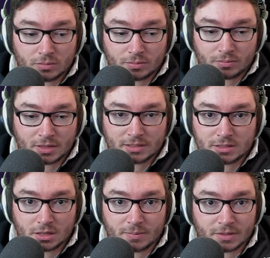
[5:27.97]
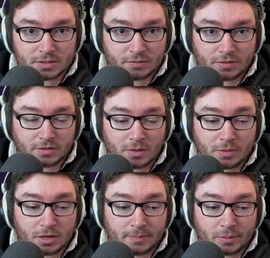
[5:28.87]
99% of the time
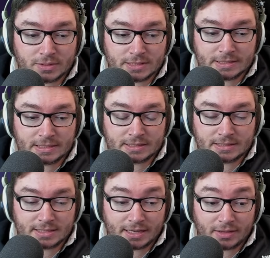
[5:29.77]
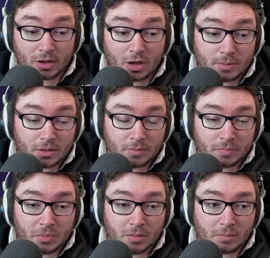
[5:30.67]
you're going to be wanting to take the armor.
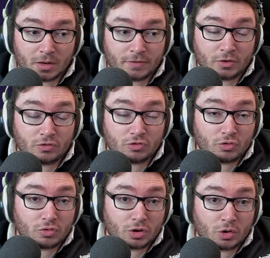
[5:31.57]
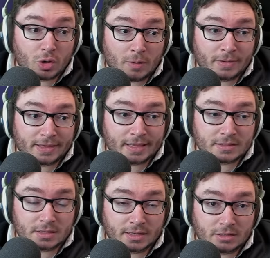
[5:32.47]
But if you do know you're up
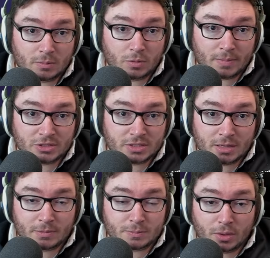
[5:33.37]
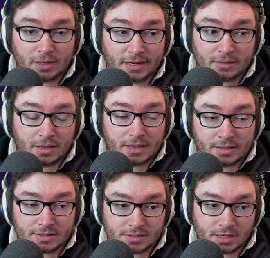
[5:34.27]
against like double magic damage bot lane,
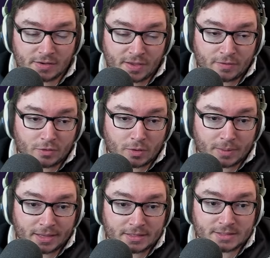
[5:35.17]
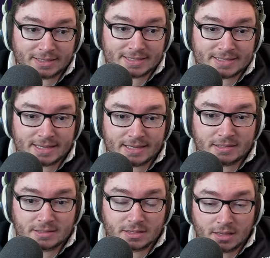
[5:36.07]
say if you're up against like a
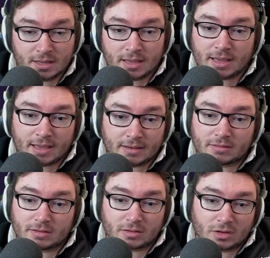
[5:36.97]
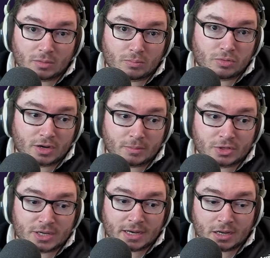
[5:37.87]
Ziggs and, you know, pretty
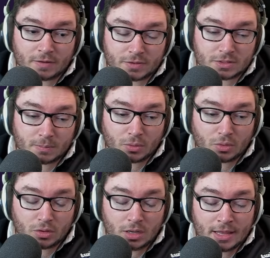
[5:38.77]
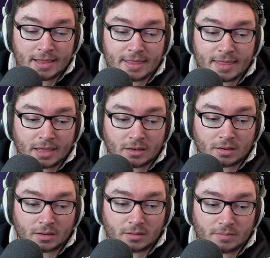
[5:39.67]
much any other support,
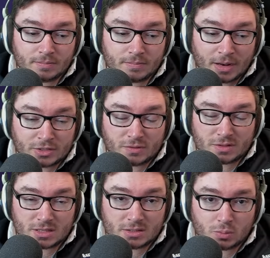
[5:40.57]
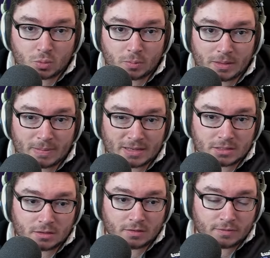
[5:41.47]
then magic resist will be
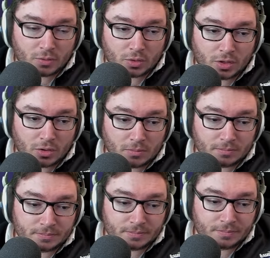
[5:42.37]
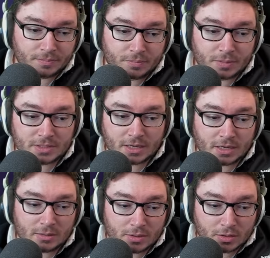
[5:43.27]
better for you,
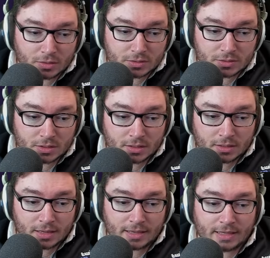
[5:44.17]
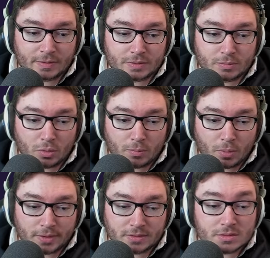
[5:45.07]
particularly because it gives more
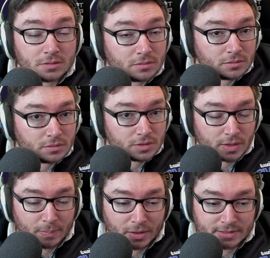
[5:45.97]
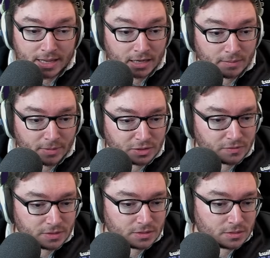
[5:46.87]
points. So plus 8 magic
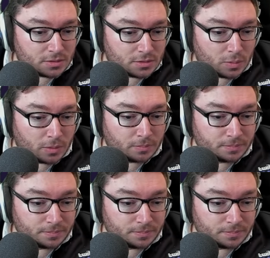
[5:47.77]
resistance as well.